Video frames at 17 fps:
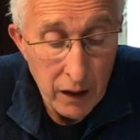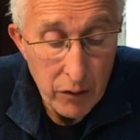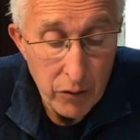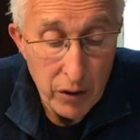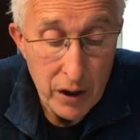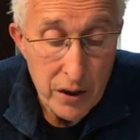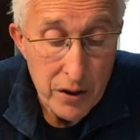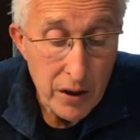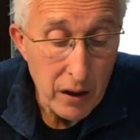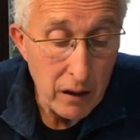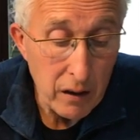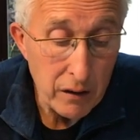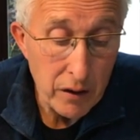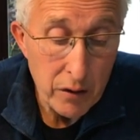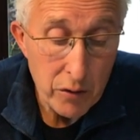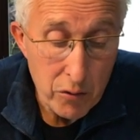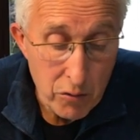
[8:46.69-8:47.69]
These
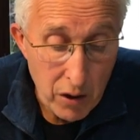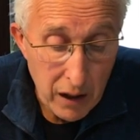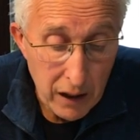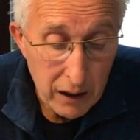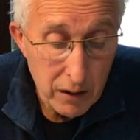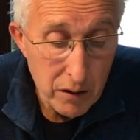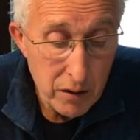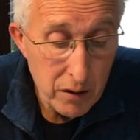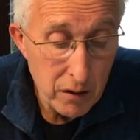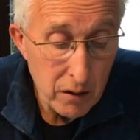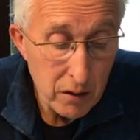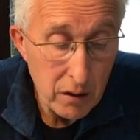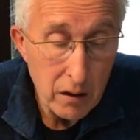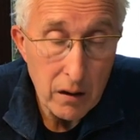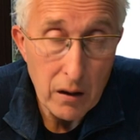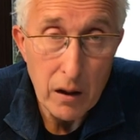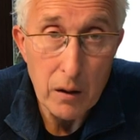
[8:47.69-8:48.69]
held tracts
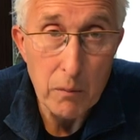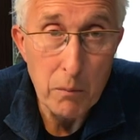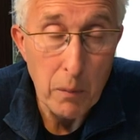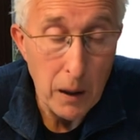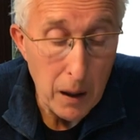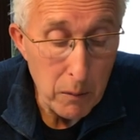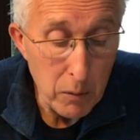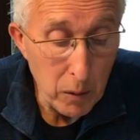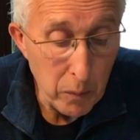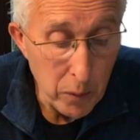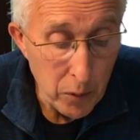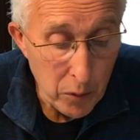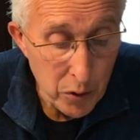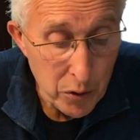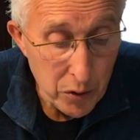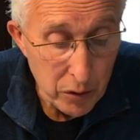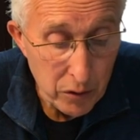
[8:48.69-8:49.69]
and Bible
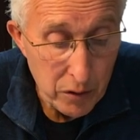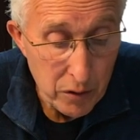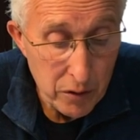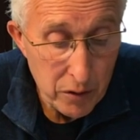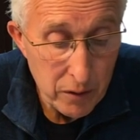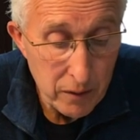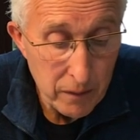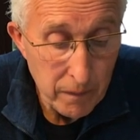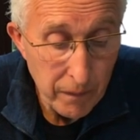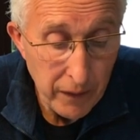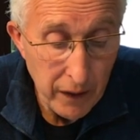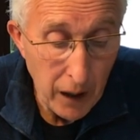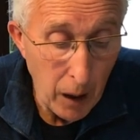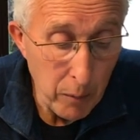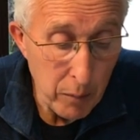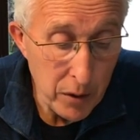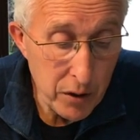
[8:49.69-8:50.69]
portions,
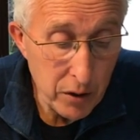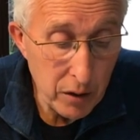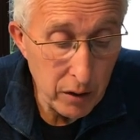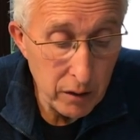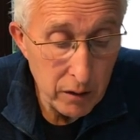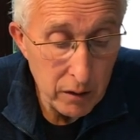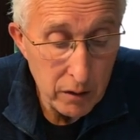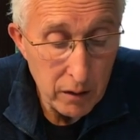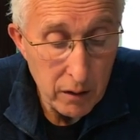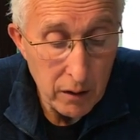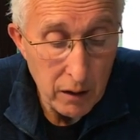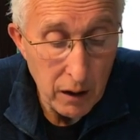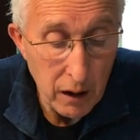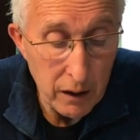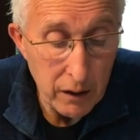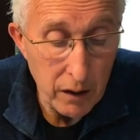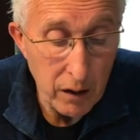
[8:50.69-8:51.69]
a biscuit
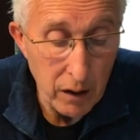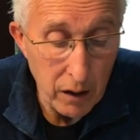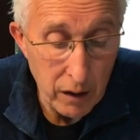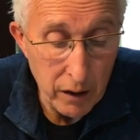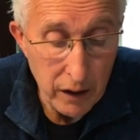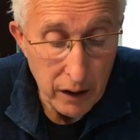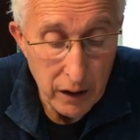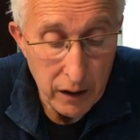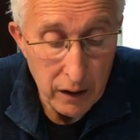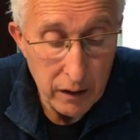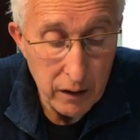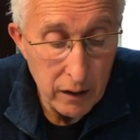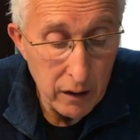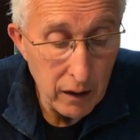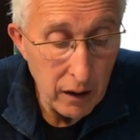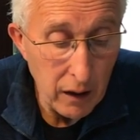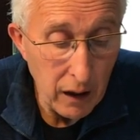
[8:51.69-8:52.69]
and a hard egg,
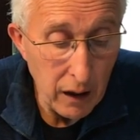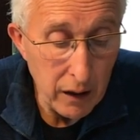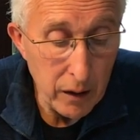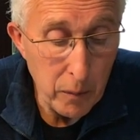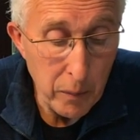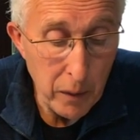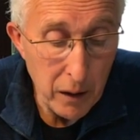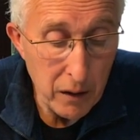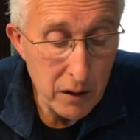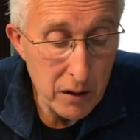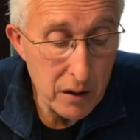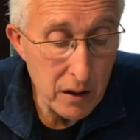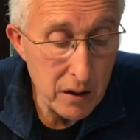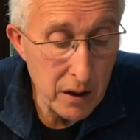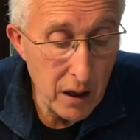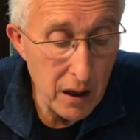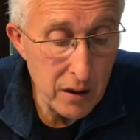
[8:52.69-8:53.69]
and the barest
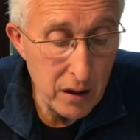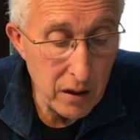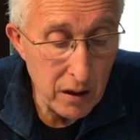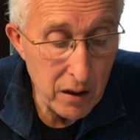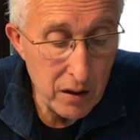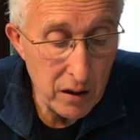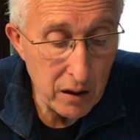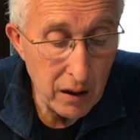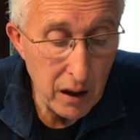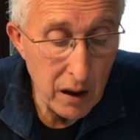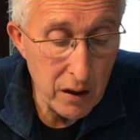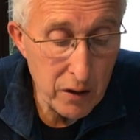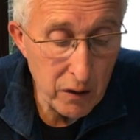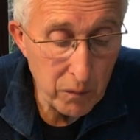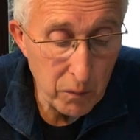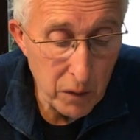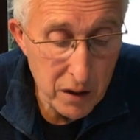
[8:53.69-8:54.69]
necessities in case
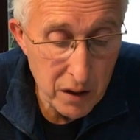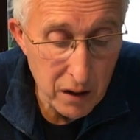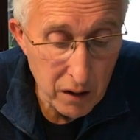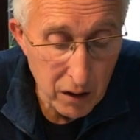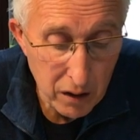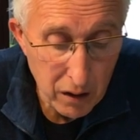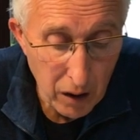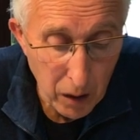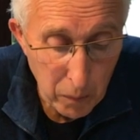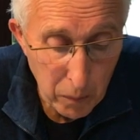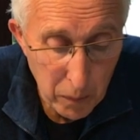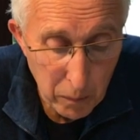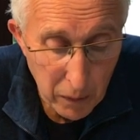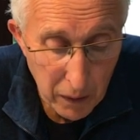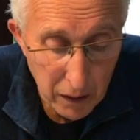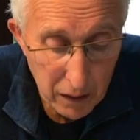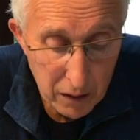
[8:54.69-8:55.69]
of missing our carpet
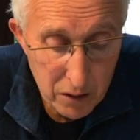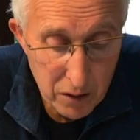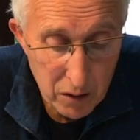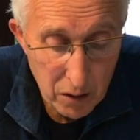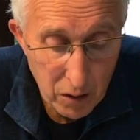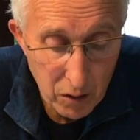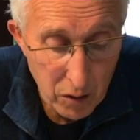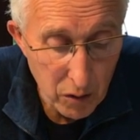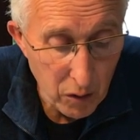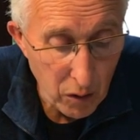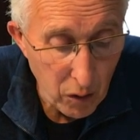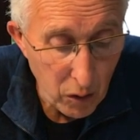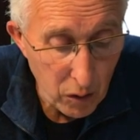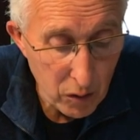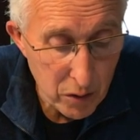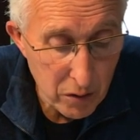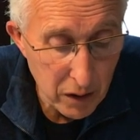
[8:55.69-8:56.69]
bags or
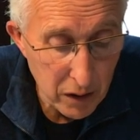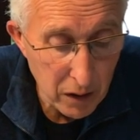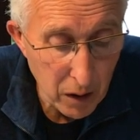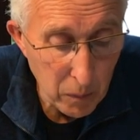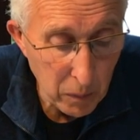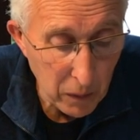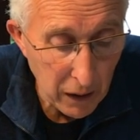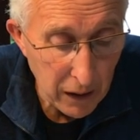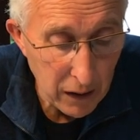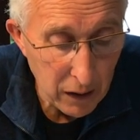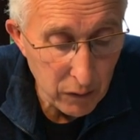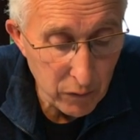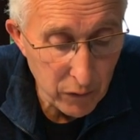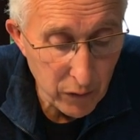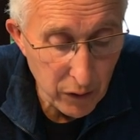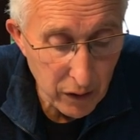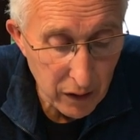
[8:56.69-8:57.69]
altering our plan
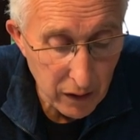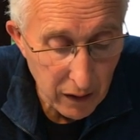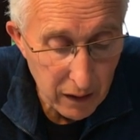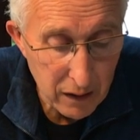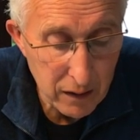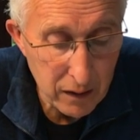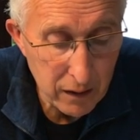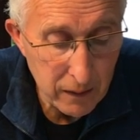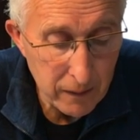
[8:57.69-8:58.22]
for the night.